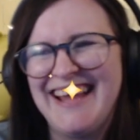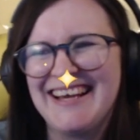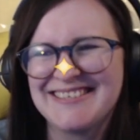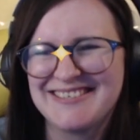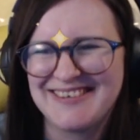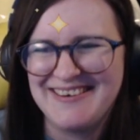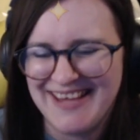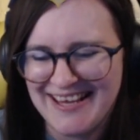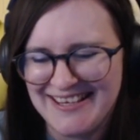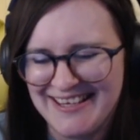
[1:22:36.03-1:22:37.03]
Thanks for the stream.
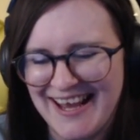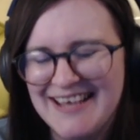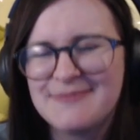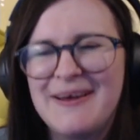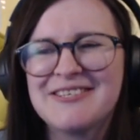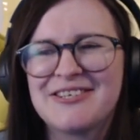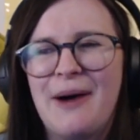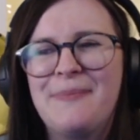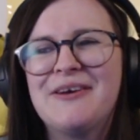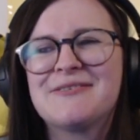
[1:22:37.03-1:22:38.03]
Thank you guys. Make sure to
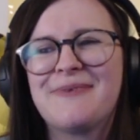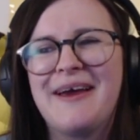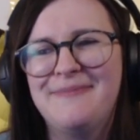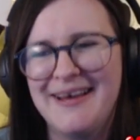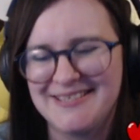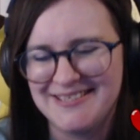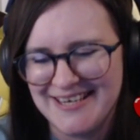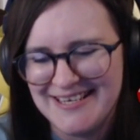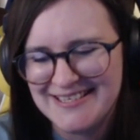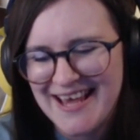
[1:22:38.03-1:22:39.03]
copy those raid
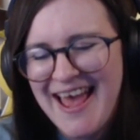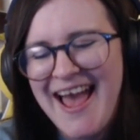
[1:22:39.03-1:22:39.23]
messages.